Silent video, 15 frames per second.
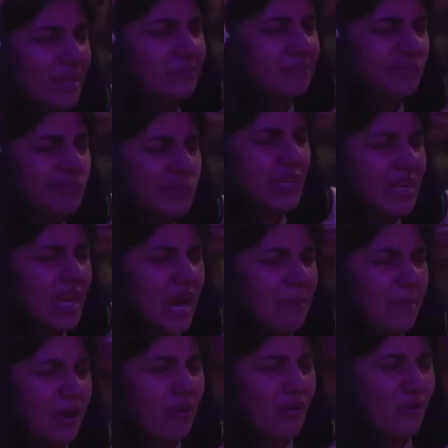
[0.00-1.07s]
Healing
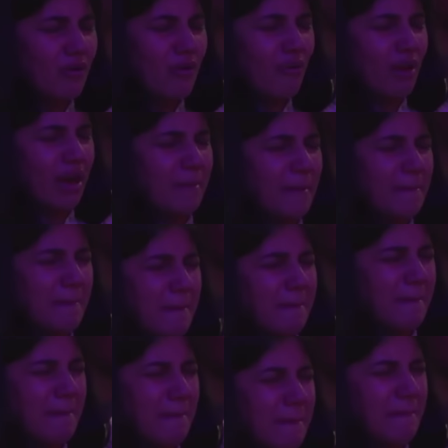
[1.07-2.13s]
prophets. Go
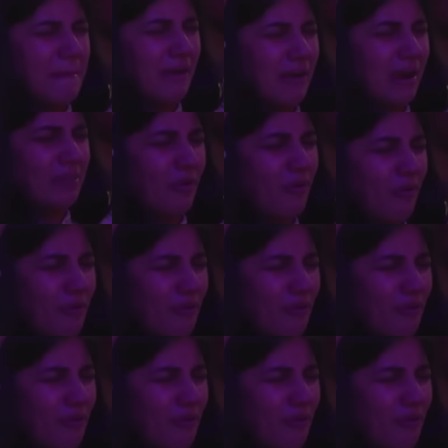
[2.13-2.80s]
heal